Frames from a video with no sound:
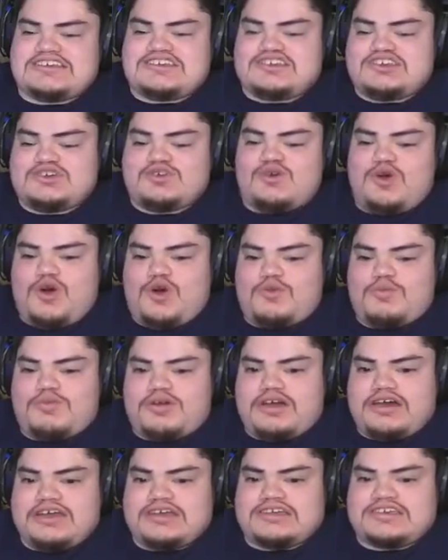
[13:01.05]
two home
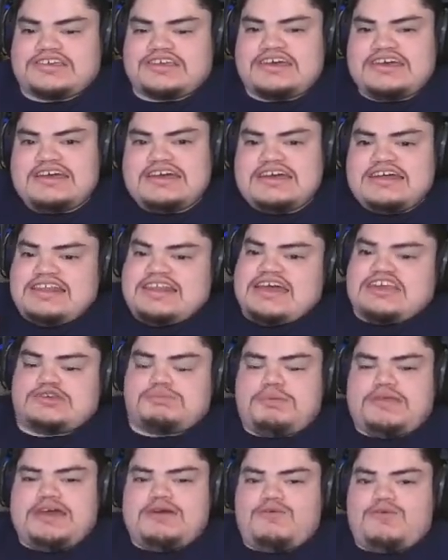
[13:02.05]
runs. Let's
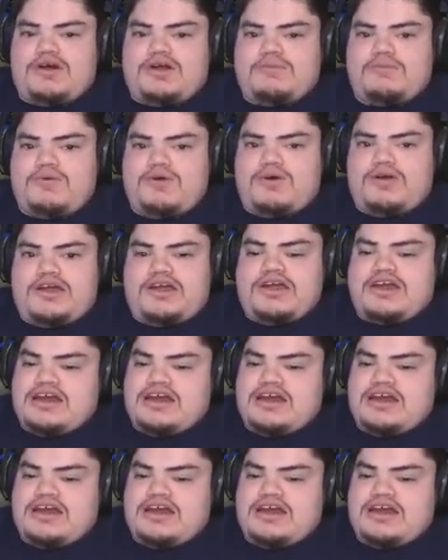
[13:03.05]
play one more.